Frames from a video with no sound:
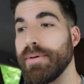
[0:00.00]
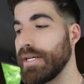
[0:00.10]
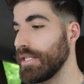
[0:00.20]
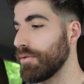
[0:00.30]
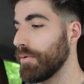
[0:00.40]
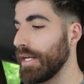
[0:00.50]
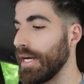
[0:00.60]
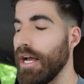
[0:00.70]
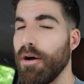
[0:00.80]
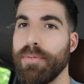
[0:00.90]
because it's really
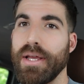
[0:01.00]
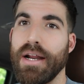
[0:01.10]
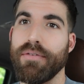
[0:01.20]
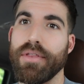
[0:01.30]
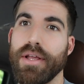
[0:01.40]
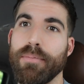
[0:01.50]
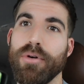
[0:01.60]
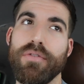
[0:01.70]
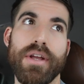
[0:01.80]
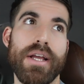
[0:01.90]
gonna help get everything
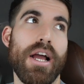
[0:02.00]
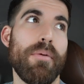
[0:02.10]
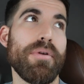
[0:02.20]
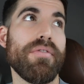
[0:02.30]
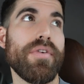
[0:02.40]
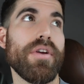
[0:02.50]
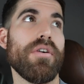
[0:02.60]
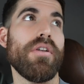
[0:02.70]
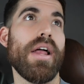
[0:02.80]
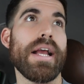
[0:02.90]
moving, help you
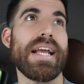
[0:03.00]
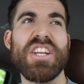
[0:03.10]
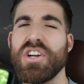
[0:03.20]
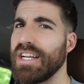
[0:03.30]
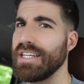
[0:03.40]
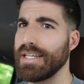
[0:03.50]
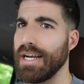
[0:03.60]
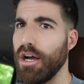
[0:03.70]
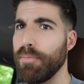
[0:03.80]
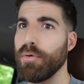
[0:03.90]
feel like you're, it's
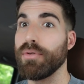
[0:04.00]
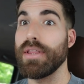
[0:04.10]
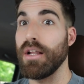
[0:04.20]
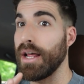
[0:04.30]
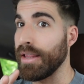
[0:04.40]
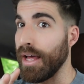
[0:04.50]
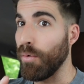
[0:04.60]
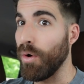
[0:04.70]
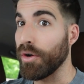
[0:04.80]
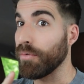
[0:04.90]
gonna help you with that, a lot of that
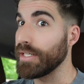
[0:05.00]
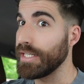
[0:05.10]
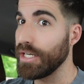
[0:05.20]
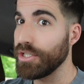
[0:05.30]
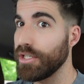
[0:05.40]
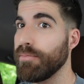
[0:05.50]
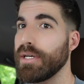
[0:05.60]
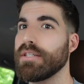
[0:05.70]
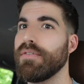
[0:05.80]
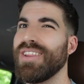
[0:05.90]
water retention
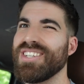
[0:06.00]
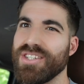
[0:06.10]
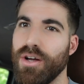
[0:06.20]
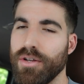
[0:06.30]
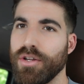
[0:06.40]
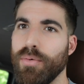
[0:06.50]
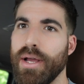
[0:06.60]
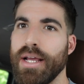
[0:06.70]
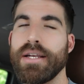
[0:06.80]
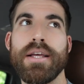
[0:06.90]
because of all the salt you
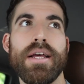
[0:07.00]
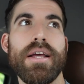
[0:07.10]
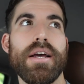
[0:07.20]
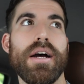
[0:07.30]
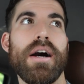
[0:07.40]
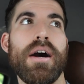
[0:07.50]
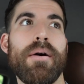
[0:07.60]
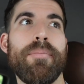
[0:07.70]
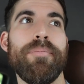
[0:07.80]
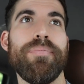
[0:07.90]
ate.
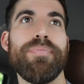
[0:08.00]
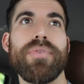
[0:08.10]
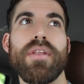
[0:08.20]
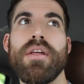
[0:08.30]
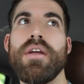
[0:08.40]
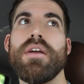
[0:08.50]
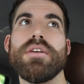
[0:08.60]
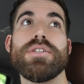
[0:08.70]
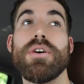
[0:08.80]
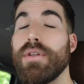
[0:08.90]

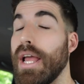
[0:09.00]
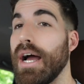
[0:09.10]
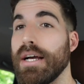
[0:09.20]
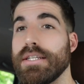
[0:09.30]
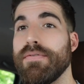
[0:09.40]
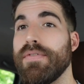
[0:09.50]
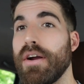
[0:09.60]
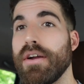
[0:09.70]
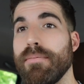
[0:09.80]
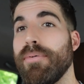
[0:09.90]
So yeah, it's a
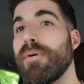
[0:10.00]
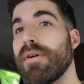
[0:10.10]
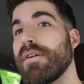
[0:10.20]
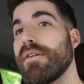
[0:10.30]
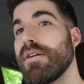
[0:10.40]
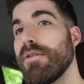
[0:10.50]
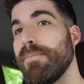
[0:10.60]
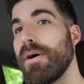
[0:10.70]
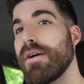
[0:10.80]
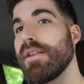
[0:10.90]
very important critical
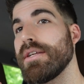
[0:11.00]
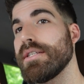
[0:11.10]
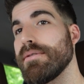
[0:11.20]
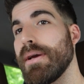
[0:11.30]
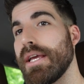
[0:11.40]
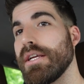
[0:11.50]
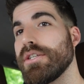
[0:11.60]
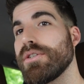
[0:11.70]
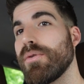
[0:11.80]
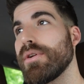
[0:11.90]
part of this is making
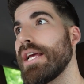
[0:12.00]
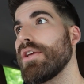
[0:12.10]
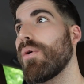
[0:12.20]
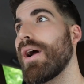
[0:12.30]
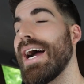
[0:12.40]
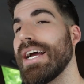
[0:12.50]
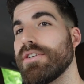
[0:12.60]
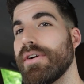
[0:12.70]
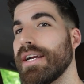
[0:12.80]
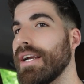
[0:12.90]
sure that you're
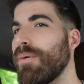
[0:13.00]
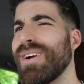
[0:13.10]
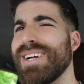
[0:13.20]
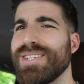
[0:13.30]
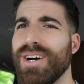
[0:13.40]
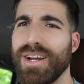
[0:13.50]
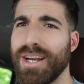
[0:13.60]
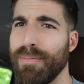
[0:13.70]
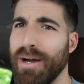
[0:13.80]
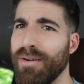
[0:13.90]
hydrating. Now we're not talking
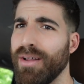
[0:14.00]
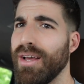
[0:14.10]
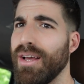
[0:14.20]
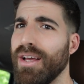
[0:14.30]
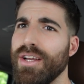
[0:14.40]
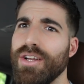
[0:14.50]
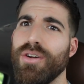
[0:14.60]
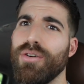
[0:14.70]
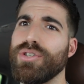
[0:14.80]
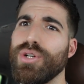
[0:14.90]
about, you
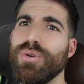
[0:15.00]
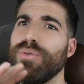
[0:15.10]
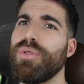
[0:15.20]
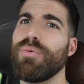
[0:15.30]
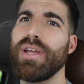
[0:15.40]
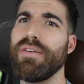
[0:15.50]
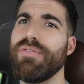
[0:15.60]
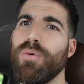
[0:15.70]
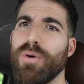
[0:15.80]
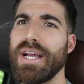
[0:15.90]
know, 2, 3,
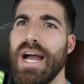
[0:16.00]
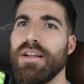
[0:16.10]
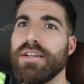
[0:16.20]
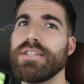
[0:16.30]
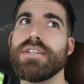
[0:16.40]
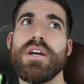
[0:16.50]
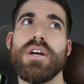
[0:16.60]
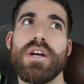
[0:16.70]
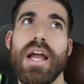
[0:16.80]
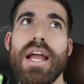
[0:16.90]
4 gallons.
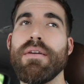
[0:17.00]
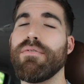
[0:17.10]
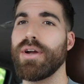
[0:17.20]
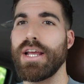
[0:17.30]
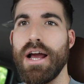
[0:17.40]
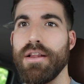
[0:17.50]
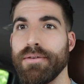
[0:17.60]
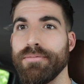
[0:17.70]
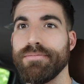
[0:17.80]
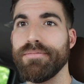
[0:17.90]
Aim for a
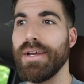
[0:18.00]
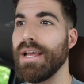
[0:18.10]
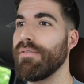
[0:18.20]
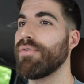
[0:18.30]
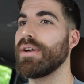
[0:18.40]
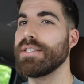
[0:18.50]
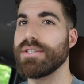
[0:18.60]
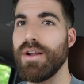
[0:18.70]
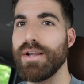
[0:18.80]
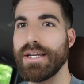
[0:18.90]
gallon. Aim for a
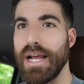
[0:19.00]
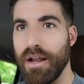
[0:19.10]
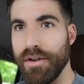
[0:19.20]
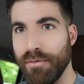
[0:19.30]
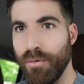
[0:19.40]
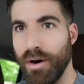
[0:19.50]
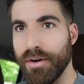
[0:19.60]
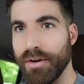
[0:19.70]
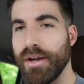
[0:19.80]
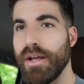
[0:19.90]
solid gallon of
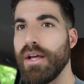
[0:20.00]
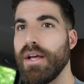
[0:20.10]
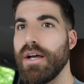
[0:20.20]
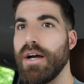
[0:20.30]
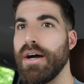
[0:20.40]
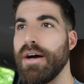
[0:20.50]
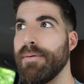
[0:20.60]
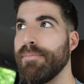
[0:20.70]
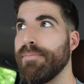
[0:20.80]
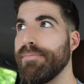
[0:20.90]
water.
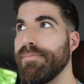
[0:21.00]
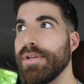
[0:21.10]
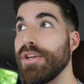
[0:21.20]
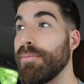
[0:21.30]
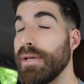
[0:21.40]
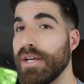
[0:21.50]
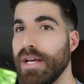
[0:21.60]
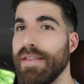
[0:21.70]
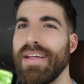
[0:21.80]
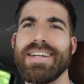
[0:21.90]
You'll be good.
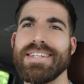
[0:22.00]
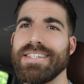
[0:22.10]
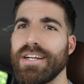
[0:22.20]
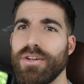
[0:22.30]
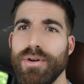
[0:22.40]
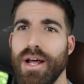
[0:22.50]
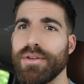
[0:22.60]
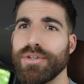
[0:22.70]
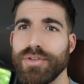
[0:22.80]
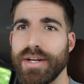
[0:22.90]
And that doesn't include
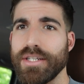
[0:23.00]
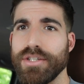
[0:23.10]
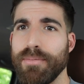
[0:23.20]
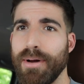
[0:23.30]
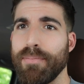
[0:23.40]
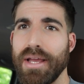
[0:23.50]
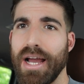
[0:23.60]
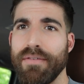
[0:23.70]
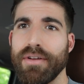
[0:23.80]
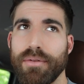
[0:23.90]
other drinks you might be
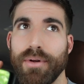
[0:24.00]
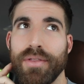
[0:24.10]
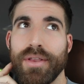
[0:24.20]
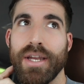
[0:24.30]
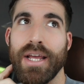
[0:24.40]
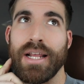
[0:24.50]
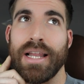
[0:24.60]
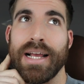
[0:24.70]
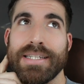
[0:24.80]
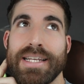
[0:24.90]
having throughout the day.
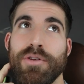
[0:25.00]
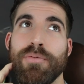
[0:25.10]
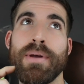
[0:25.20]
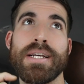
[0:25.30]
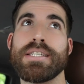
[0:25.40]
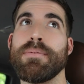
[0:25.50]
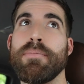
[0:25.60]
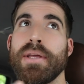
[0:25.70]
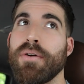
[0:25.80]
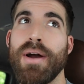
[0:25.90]
Like say you mix some
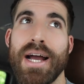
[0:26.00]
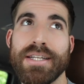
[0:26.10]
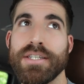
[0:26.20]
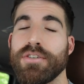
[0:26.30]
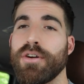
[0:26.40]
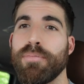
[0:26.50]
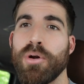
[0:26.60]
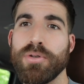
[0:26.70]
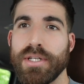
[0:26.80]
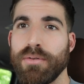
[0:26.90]
amino acids or a
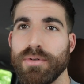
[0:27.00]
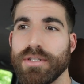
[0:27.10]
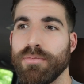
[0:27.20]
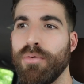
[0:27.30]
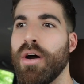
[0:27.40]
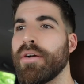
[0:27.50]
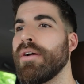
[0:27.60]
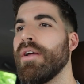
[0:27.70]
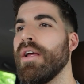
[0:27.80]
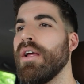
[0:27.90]
protein with some
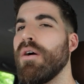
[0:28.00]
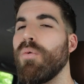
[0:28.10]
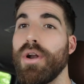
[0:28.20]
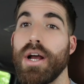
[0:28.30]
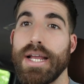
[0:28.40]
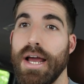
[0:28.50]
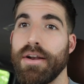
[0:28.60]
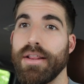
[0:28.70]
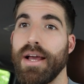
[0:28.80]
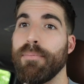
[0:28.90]
water. We're not
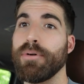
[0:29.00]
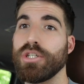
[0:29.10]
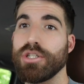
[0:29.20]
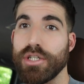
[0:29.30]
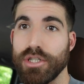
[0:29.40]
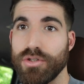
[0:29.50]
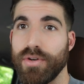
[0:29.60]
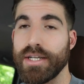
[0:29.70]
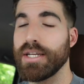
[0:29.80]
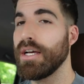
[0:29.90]
counting that, but just a
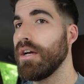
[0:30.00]
strict,